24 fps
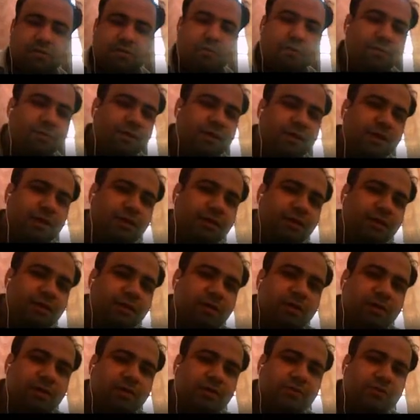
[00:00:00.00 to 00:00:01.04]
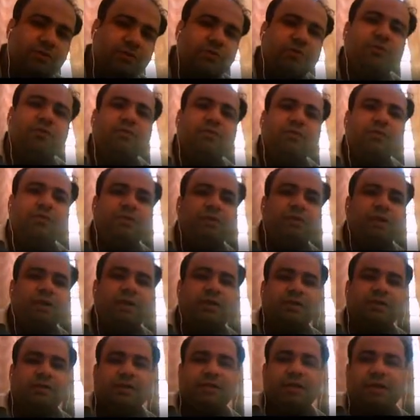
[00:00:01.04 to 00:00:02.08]
Okay. So we should
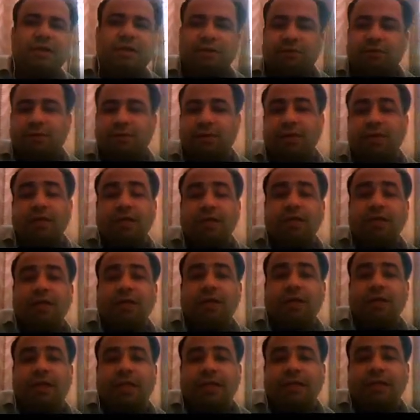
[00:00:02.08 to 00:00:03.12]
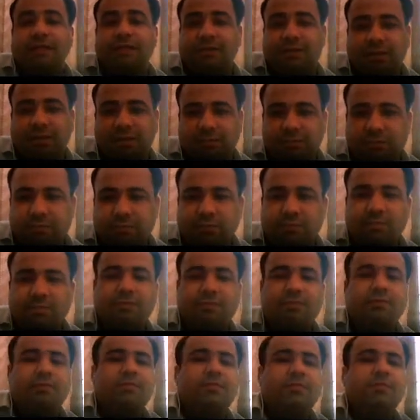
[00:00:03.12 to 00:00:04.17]
understand that, like some
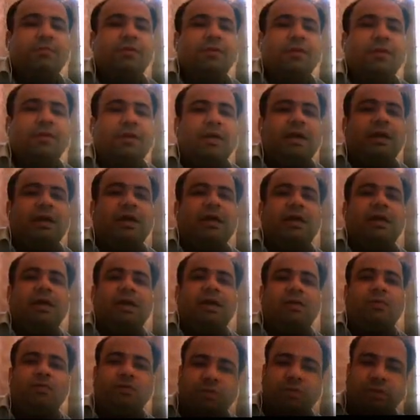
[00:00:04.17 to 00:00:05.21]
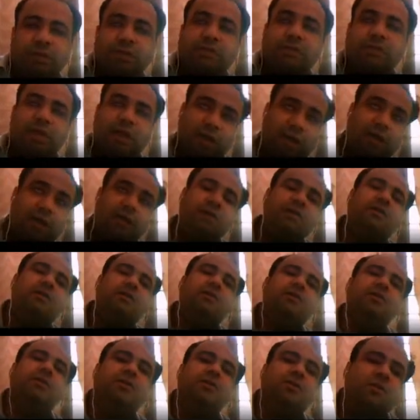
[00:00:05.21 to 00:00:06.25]
of these are
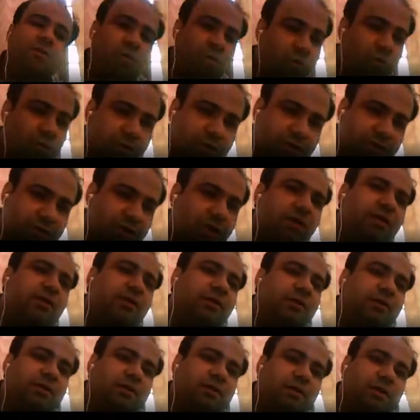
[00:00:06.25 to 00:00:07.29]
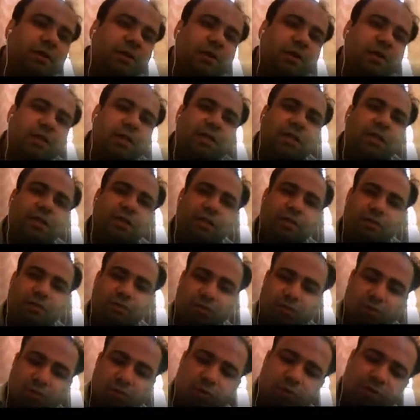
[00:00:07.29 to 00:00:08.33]
cold shut. Now
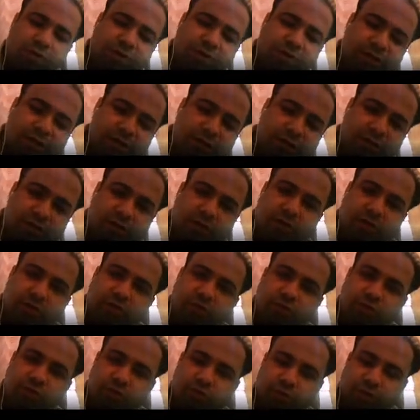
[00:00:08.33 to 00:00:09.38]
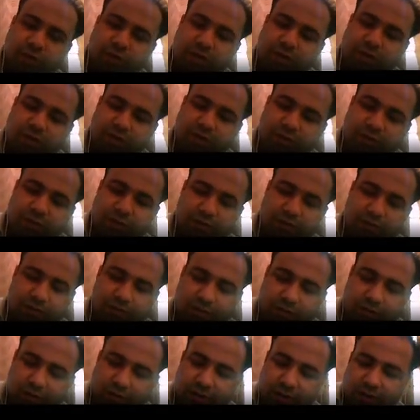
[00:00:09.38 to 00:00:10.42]
cold shut usually
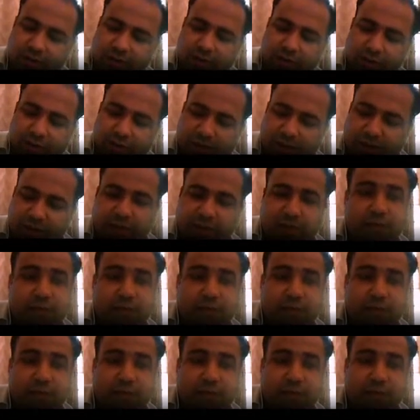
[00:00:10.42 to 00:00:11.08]
it